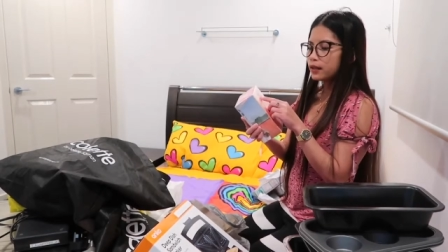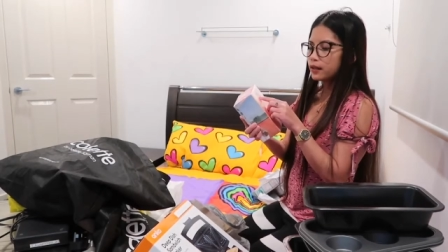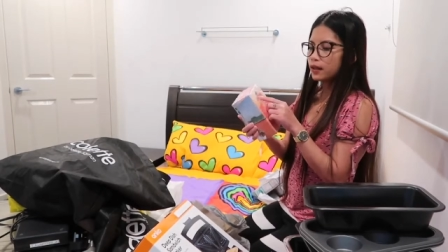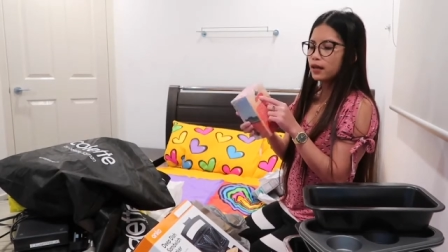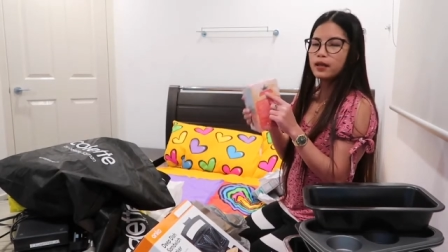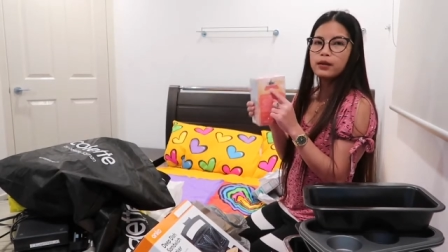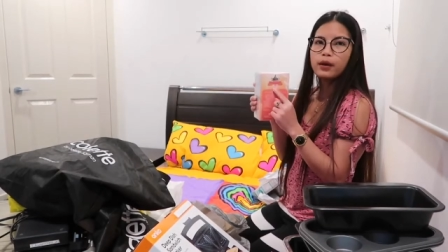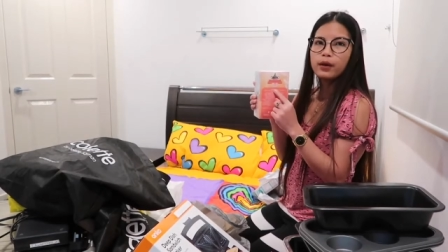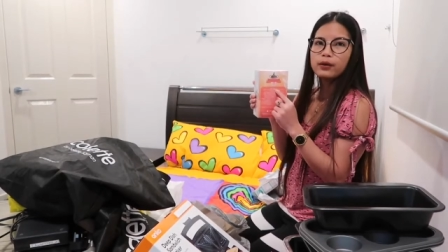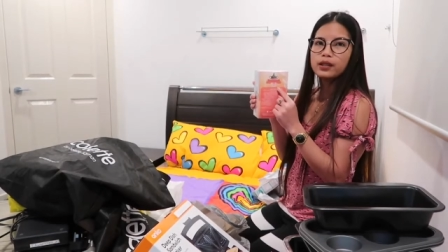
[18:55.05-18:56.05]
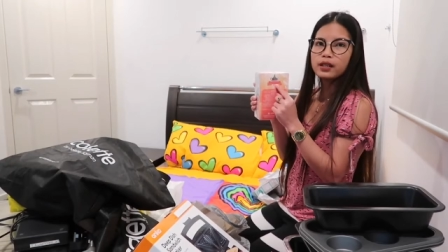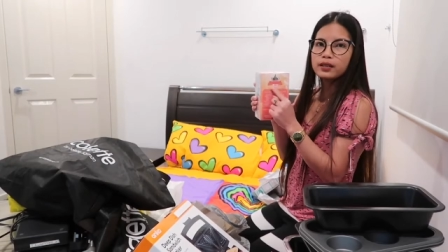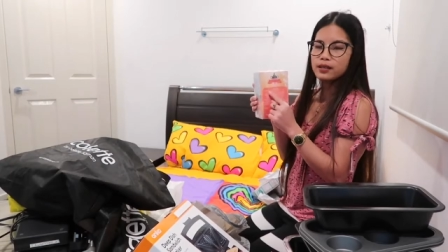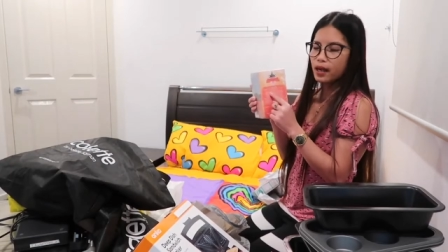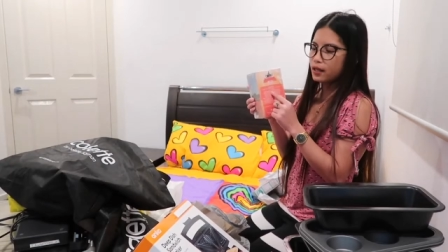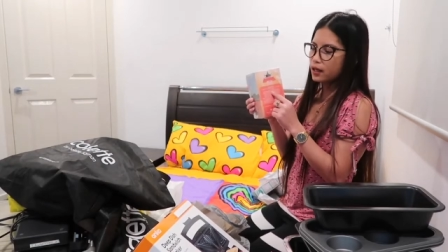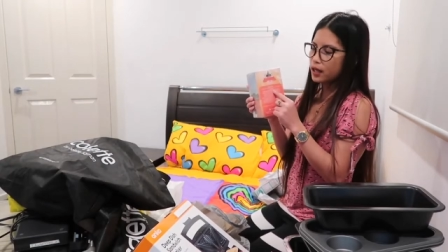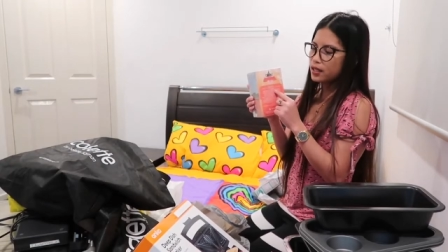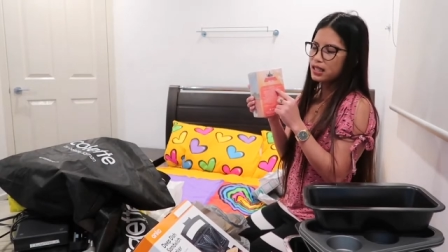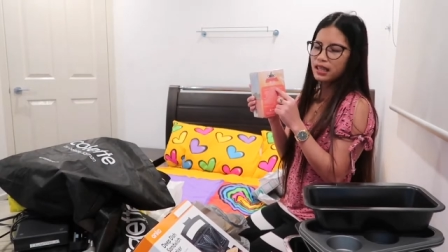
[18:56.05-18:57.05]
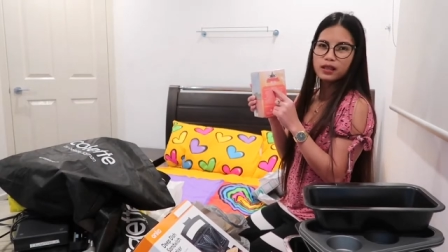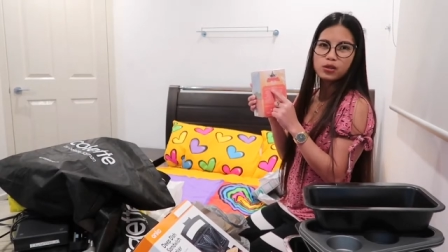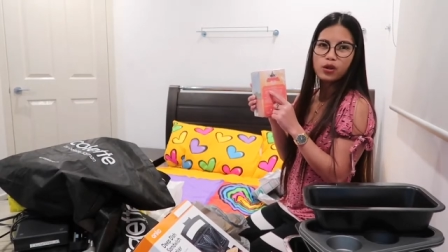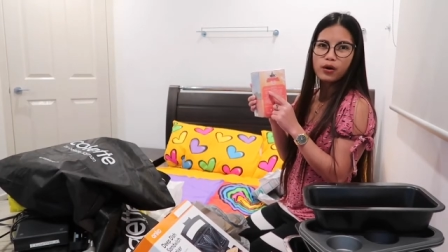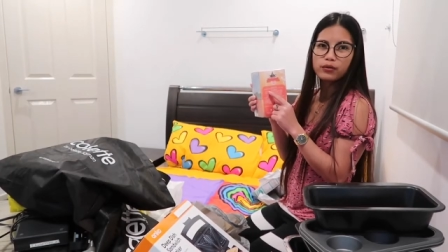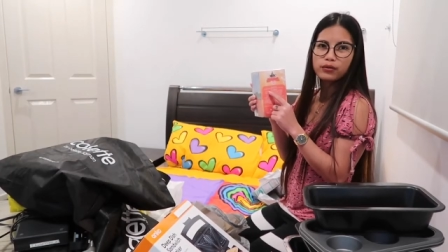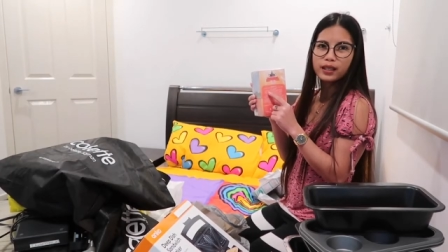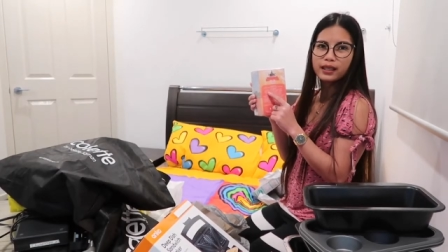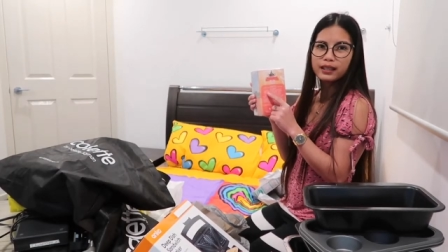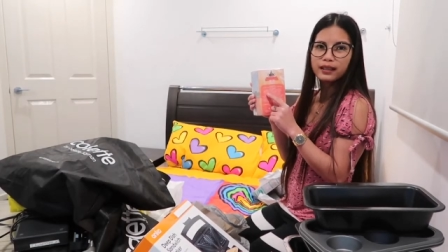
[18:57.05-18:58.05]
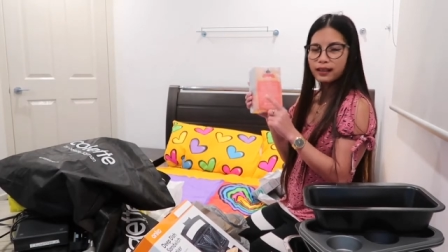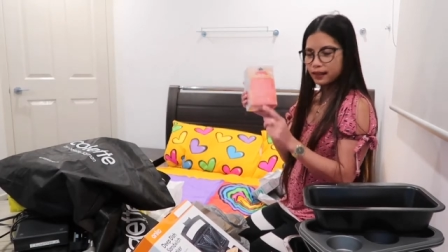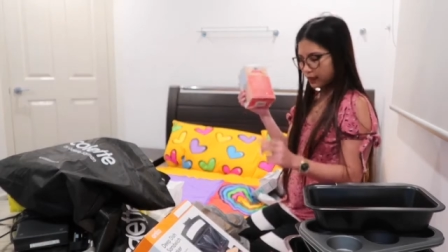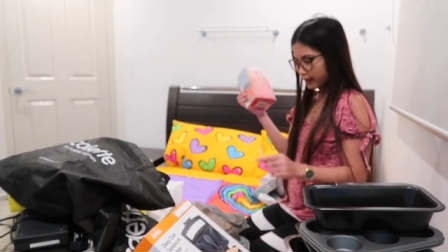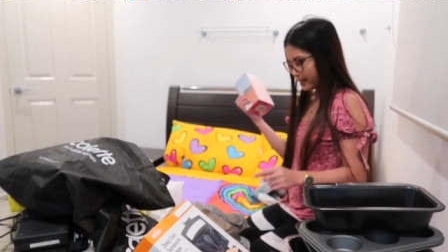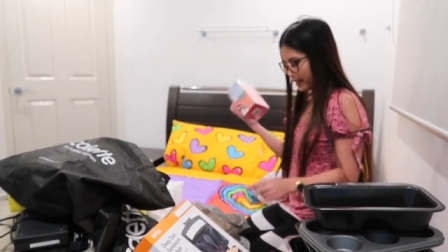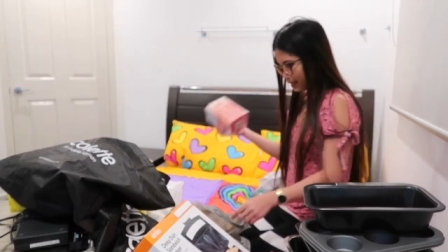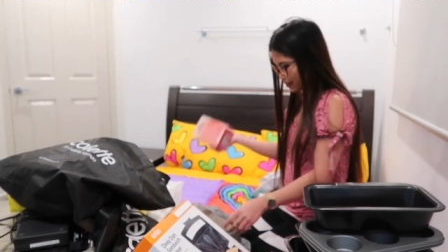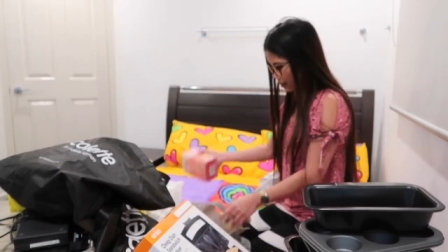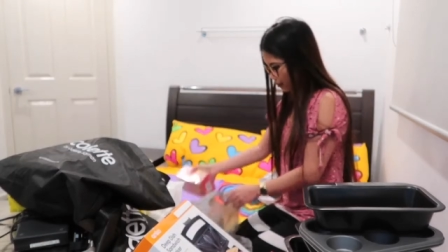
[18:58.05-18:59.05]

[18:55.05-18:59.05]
you know, the container. It's like a trophy. Yeah, so